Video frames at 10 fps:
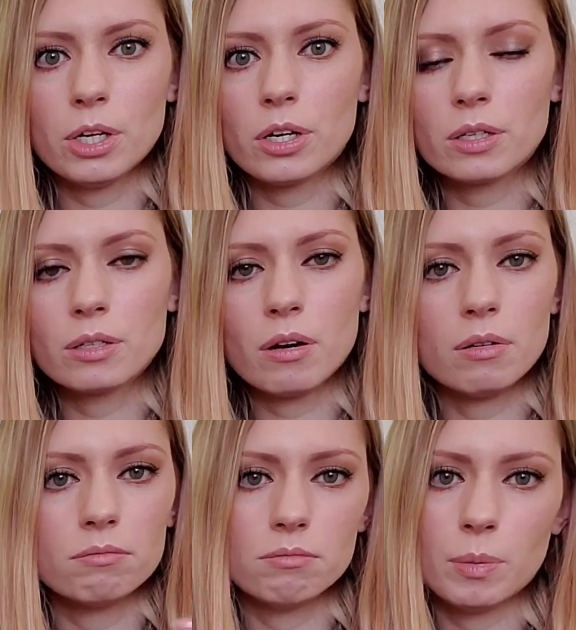heard,
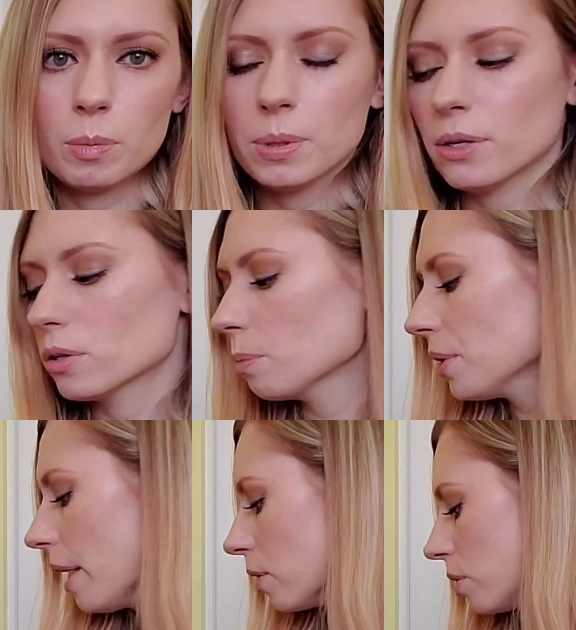maybe played on the
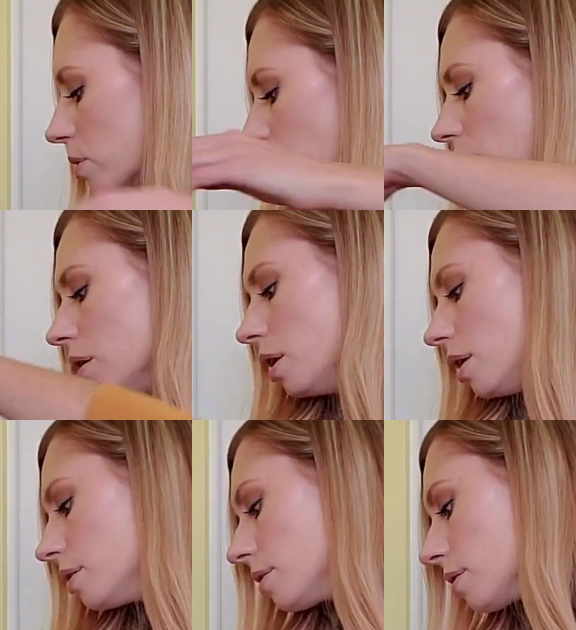piano as well.
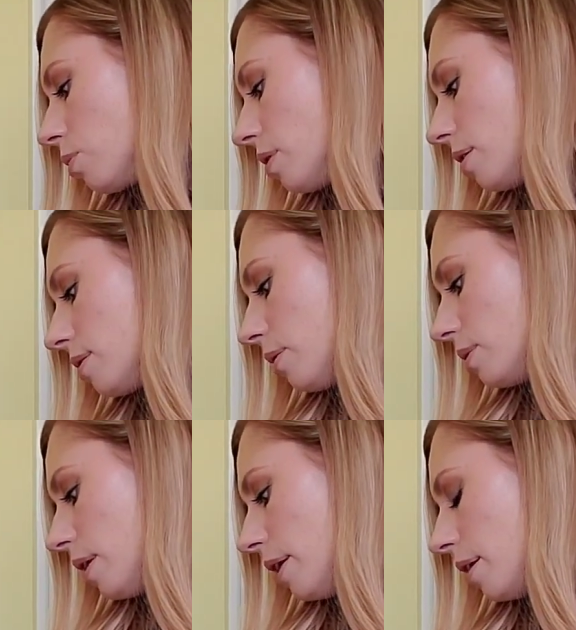This is what that
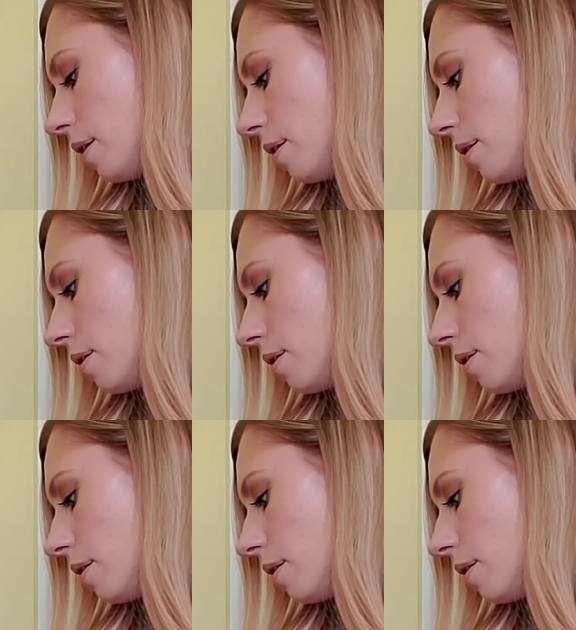sounds like. So